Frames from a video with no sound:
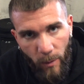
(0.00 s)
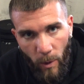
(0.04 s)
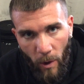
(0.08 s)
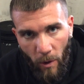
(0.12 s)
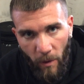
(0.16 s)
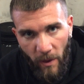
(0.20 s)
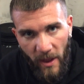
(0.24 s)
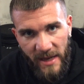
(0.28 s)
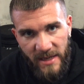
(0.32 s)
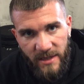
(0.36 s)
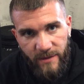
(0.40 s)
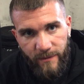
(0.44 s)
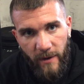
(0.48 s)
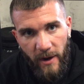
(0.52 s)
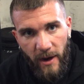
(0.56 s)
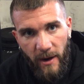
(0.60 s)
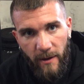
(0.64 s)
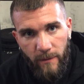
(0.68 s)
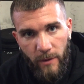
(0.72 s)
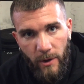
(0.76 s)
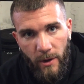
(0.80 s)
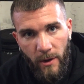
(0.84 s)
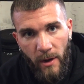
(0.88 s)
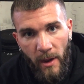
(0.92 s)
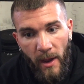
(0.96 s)
it won't last
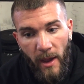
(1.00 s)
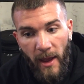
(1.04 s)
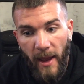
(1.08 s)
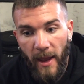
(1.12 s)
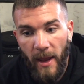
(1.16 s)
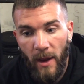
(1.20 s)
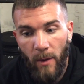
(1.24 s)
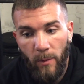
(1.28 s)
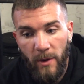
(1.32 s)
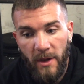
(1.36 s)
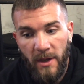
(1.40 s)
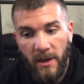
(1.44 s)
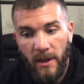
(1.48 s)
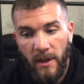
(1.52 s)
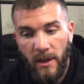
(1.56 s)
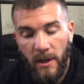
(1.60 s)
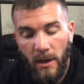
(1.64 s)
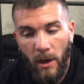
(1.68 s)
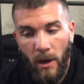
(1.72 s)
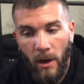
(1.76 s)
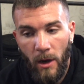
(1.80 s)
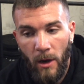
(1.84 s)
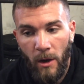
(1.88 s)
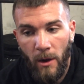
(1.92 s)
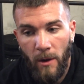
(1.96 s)
forever. And we
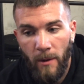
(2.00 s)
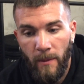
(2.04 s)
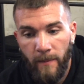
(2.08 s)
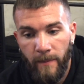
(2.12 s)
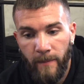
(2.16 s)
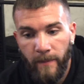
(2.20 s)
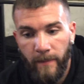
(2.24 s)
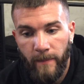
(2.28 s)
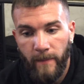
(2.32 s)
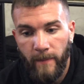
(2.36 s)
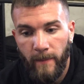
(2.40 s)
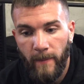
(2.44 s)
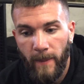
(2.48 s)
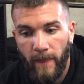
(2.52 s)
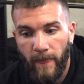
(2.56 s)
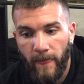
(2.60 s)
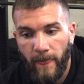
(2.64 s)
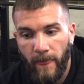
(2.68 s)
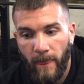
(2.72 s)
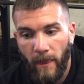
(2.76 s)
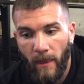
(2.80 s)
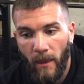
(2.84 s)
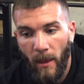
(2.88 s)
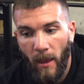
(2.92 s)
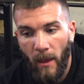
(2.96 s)
need,
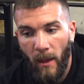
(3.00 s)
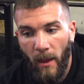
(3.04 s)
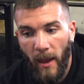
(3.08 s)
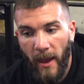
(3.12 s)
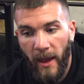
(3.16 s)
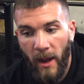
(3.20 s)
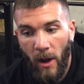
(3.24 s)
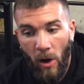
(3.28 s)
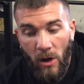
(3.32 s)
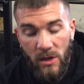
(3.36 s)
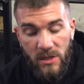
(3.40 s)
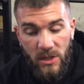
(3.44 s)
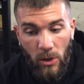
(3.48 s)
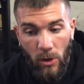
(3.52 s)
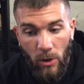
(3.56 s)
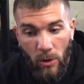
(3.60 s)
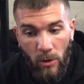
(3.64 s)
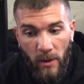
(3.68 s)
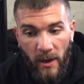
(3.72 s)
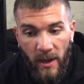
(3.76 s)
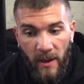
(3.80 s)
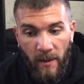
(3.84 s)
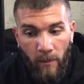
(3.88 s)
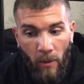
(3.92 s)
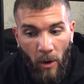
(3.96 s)
and
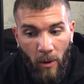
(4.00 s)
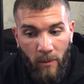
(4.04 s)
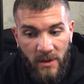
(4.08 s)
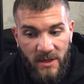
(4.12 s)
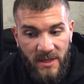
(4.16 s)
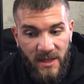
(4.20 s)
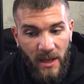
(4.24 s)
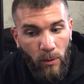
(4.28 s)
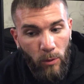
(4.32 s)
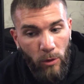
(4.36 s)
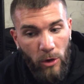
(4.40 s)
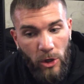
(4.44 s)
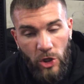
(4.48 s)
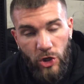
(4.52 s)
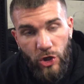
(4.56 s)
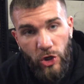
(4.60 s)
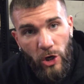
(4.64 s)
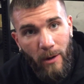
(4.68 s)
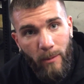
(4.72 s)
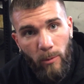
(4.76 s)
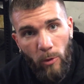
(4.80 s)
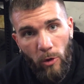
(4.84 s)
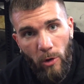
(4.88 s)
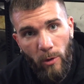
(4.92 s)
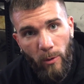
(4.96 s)
also in moments that we're in
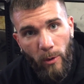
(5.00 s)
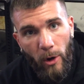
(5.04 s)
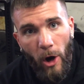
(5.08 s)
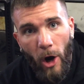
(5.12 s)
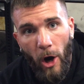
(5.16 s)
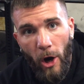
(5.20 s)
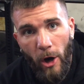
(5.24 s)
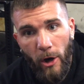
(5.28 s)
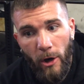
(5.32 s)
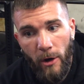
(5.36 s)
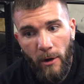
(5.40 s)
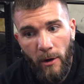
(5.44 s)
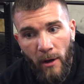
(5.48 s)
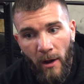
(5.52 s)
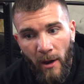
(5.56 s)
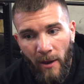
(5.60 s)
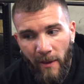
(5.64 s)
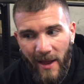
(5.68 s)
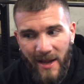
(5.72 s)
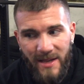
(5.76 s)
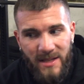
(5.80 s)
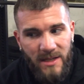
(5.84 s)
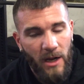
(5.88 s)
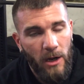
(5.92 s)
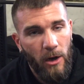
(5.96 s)
trouble or we're hurt,
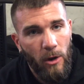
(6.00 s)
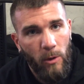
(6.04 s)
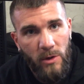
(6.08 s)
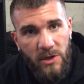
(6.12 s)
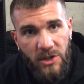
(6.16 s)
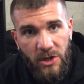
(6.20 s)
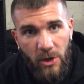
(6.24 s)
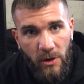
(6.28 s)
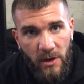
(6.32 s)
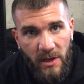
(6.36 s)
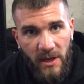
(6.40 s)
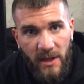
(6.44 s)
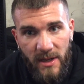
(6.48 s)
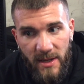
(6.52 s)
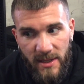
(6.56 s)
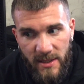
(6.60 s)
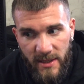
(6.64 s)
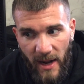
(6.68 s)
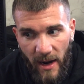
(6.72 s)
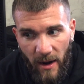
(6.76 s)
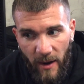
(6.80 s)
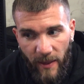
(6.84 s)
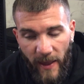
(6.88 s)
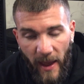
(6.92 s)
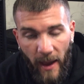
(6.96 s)
that's not always going to get us
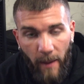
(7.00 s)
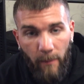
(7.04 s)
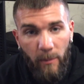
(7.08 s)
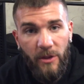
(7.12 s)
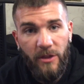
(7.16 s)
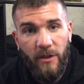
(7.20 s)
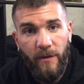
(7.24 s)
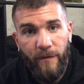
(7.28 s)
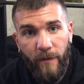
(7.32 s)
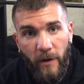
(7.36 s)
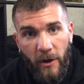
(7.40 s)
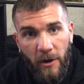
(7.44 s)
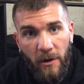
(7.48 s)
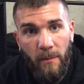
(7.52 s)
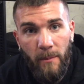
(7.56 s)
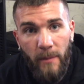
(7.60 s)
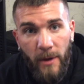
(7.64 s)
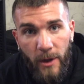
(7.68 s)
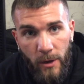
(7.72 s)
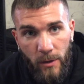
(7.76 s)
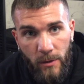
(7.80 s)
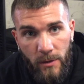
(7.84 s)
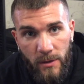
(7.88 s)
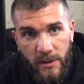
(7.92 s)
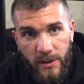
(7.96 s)
out of that. But the
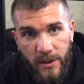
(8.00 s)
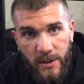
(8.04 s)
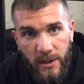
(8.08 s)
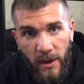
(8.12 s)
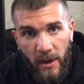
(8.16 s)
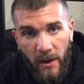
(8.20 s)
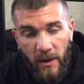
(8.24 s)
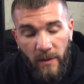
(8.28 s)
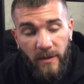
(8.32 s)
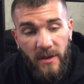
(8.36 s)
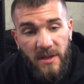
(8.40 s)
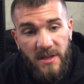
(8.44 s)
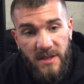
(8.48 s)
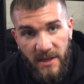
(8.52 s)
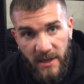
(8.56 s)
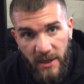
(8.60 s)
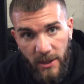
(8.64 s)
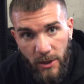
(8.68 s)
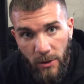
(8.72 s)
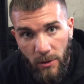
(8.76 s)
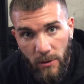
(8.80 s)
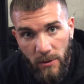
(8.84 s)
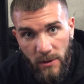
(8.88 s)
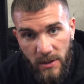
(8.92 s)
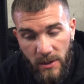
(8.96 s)
fundamentals, the
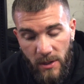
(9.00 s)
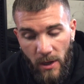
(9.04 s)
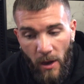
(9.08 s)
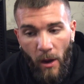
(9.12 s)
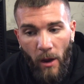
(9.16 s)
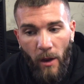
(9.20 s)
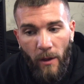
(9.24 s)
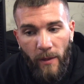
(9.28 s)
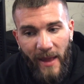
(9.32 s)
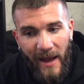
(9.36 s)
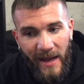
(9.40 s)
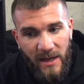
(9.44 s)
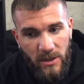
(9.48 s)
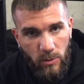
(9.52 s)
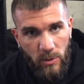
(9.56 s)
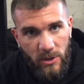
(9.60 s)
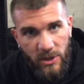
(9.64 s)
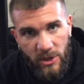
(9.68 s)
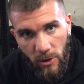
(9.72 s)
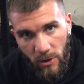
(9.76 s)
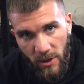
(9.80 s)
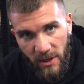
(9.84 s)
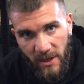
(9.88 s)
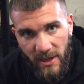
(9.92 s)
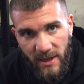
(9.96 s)
skills, that's
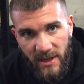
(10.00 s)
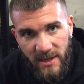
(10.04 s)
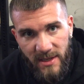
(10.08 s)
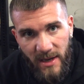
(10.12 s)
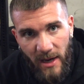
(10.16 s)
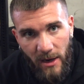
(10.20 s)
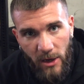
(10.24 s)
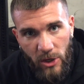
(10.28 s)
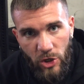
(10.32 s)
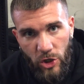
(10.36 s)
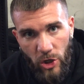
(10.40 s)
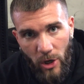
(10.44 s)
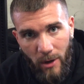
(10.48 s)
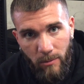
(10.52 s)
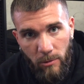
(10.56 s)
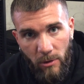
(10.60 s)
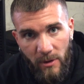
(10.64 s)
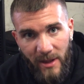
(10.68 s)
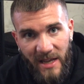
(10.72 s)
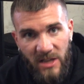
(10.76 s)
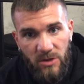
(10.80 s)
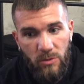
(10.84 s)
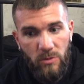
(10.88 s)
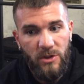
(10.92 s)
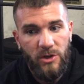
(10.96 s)
what's going to get us out of trouble.
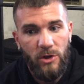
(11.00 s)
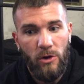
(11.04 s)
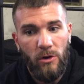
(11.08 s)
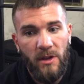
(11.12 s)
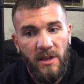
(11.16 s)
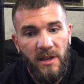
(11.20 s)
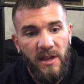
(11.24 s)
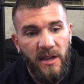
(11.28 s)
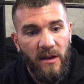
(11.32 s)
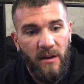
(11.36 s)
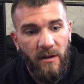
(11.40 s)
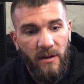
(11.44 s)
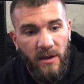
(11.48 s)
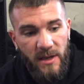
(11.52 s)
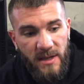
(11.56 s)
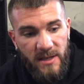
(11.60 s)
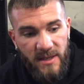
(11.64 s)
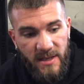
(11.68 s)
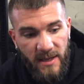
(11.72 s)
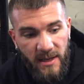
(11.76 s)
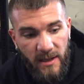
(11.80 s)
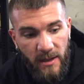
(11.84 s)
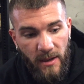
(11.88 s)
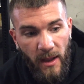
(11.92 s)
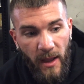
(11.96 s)
That's what's going to carry
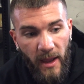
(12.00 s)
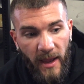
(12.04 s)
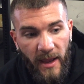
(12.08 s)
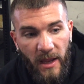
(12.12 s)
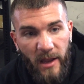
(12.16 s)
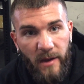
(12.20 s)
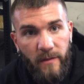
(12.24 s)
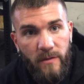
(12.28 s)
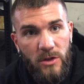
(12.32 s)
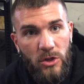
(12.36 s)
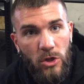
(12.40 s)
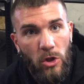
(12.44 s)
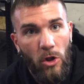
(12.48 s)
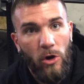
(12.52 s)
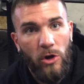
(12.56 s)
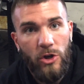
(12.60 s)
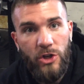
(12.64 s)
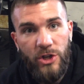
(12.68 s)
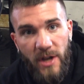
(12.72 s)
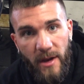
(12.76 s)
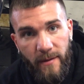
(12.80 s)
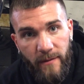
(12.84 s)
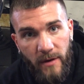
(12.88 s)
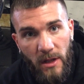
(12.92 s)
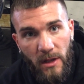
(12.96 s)
us and give us
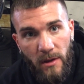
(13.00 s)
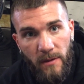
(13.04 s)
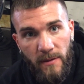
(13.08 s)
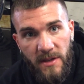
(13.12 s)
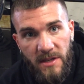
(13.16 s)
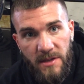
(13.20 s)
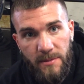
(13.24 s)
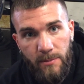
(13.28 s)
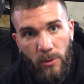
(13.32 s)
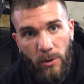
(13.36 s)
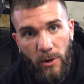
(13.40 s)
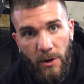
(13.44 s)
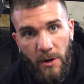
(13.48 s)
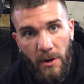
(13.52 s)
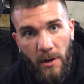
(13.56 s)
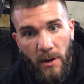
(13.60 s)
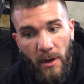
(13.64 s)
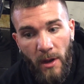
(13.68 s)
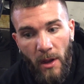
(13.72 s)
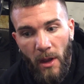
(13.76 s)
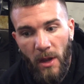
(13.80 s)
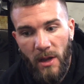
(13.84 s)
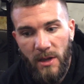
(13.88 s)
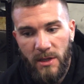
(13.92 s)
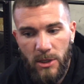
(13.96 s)
longevity in the sport.
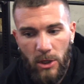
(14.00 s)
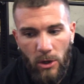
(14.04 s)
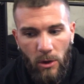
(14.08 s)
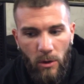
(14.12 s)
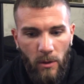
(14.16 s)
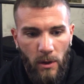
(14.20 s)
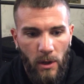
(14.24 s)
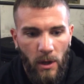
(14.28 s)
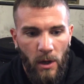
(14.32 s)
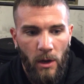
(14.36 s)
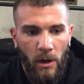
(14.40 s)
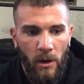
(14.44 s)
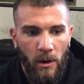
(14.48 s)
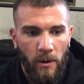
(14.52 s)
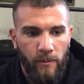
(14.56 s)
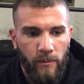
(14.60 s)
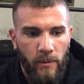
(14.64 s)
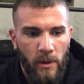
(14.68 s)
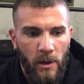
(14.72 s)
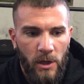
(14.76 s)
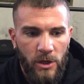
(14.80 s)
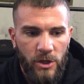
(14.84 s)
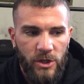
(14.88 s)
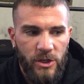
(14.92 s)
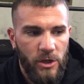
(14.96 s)

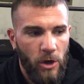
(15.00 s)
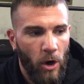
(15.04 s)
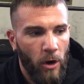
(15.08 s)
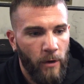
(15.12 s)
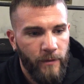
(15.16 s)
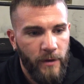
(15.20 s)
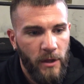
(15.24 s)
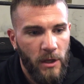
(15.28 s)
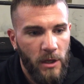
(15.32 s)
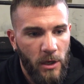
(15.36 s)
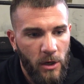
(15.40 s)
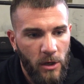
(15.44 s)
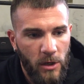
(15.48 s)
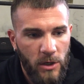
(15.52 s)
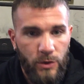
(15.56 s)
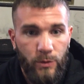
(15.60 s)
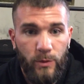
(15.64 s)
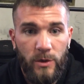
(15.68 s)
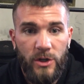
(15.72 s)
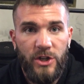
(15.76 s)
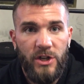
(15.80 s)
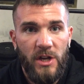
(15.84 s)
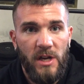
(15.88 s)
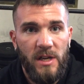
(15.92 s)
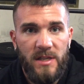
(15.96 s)
So just over the years
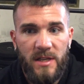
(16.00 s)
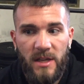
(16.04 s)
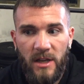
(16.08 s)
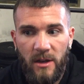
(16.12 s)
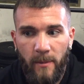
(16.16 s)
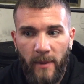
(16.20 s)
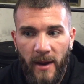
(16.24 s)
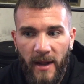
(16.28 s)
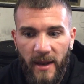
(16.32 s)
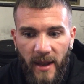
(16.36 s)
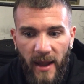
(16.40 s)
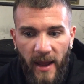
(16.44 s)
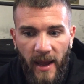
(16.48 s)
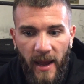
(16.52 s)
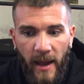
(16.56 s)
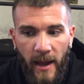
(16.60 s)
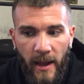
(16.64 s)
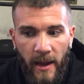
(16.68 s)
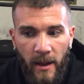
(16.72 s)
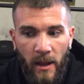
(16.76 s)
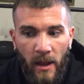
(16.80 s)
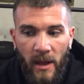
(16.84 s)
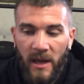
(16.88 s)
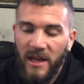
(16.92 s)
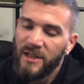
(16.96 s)
with Justin and my
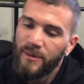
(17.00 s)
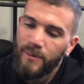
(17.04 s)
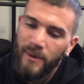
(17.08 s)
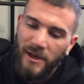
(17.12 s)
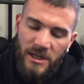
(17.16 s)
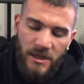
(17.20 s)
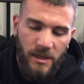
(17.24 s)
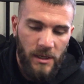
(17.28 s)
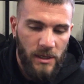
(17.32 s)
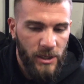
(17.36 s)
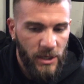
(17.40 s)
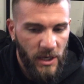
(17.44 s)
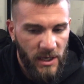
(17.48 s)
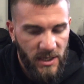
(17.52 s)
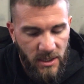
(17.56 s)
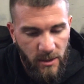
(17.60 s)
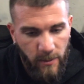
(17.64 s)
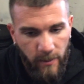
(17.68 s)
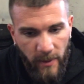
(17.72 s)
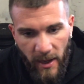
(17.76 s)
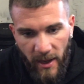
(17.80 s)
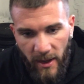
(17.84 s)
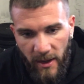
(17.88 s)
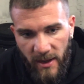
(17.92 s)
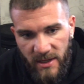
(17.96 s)
dad, especially Justin,
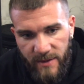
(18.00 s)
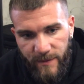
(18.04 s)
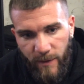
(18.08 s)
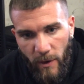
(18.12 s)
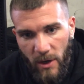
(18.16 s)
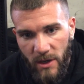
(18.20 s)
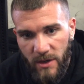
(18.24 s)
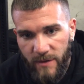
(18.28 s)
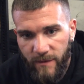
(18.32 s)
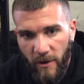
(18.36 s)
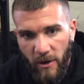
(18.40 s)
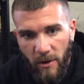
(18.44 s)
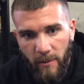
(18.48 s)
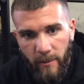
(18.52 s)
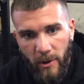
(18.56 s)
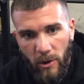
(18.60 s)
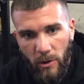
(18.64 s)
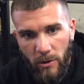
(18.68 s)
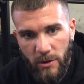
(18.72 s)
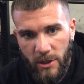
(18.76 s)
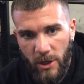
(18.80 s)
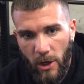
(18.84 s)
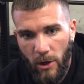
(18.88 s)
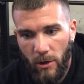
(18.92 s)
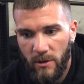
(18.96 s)
man, as far as
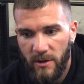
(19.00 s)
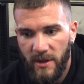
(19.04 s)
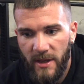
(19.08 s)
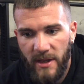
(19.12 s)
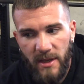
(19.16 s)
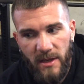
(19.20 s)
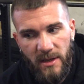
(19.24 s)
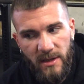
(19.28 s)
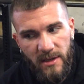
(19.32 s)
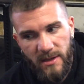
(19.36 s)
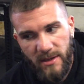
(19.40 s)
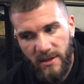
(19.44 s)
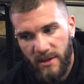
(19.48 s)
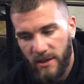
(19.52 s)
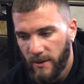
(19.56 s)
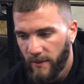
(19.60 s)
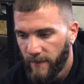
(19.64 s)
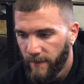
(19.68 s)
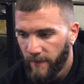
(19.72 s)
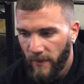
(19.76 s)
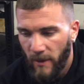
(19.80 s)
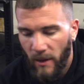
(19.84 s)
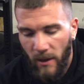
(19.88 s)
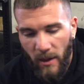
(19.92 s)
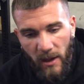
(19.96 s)
fundamentals go, he
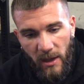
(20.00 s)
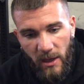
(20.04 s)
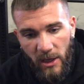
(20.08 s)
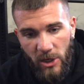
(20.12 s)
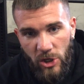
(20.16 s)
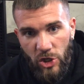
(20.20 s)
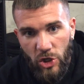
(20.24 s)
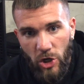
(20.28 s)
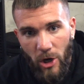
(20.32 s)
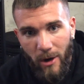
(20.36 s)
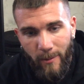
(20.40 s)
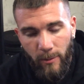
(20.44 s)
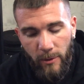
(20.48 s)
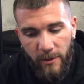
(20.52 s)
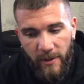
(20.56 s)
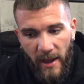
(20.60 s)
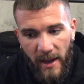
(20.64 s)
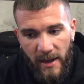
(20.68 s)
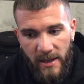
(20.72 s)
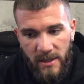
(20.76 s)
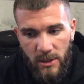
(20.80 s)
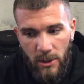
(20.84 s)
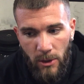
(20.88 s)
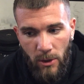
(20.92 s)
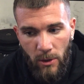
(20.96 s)
is sharp with
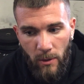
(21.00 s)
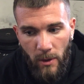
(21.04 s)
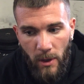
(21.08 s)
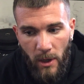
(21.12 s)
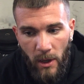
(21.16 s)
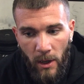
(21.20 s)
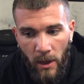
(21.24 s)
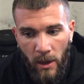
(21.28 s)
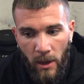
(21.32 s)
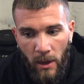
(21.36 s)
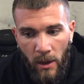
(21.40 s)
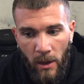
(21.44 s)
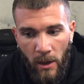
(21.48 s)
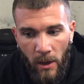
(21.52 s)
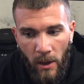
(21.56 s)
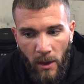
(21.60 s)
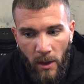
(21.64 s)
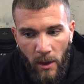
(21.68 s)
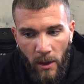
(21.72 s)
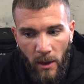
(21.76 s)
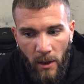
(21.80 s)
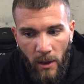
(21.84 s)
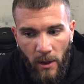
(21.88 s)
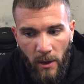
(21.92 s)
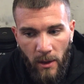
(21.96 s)
that. So
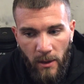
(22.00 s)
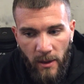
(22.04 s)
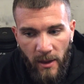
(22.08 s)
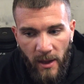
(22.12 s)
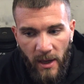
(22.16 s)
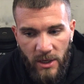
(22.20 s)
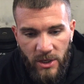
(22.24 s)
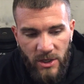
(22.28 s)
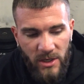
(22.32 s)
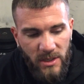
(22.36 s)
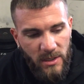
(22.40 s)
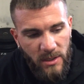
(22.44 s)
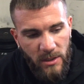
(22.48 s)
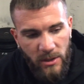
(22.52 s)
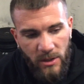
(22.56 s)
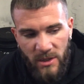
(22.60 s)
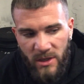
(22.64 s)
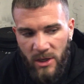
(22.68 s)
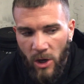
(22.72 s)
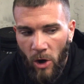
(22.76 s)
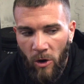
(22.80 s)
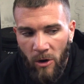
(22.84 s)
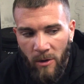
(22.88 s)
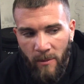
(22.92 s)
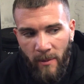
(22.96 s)
yeah,
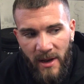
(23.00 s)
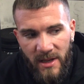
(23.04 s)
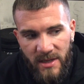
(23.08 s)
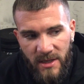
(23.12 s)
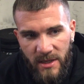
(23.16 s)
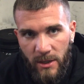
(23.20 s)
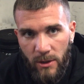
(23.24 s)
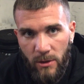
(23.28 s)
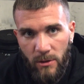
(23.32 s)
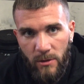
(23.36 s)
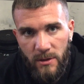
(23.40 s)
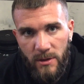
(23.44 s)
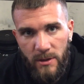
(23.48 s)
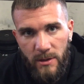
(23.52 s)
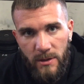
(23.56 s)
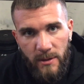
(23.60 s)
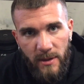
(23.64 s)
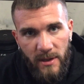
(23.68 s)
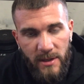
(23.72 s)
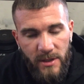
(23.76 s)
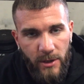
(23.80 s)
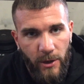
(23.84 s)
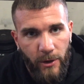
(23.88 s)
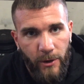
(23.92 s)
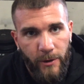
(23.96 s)
just honing my skills,
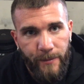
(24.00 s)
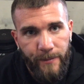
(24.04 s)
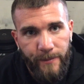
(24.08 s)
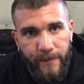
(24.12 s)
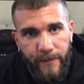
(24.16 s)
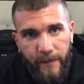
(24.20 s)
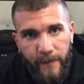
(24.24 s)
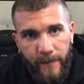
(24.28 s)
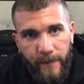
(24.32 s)
that's all.